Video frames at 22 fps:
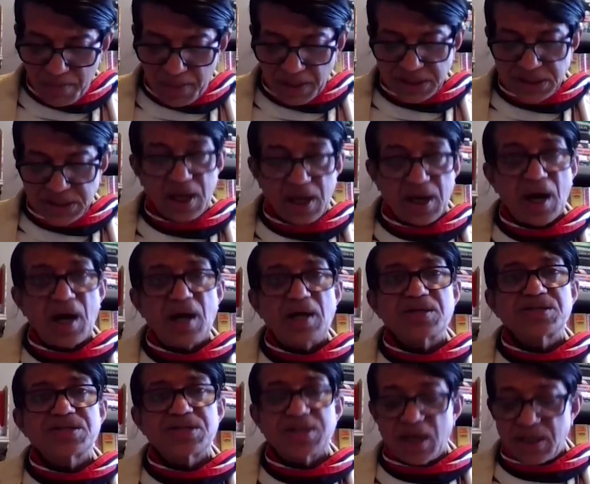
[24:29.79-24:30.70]
but there
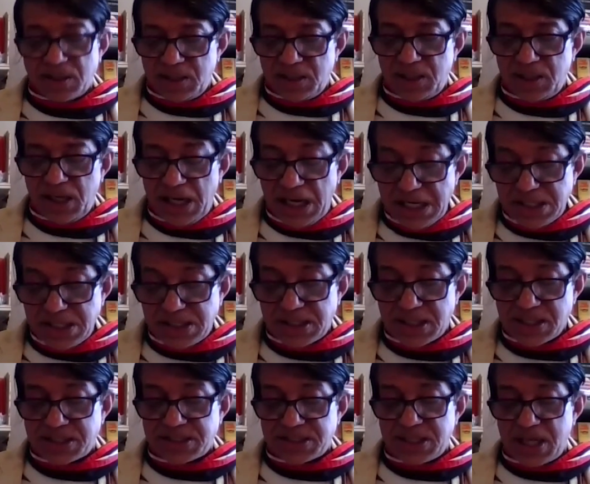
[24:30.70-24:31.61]
are certain
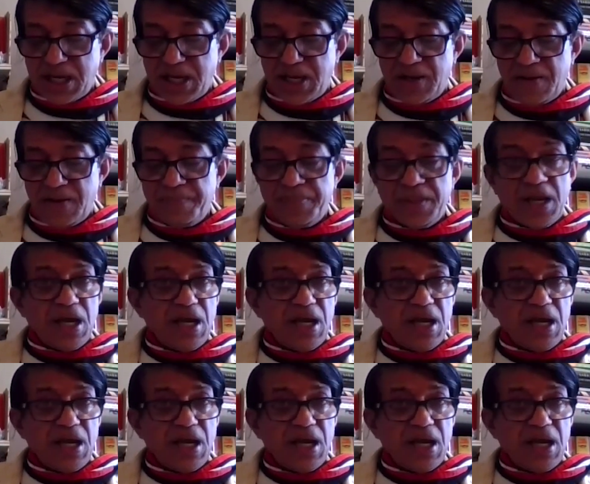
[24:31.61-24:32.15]
interesting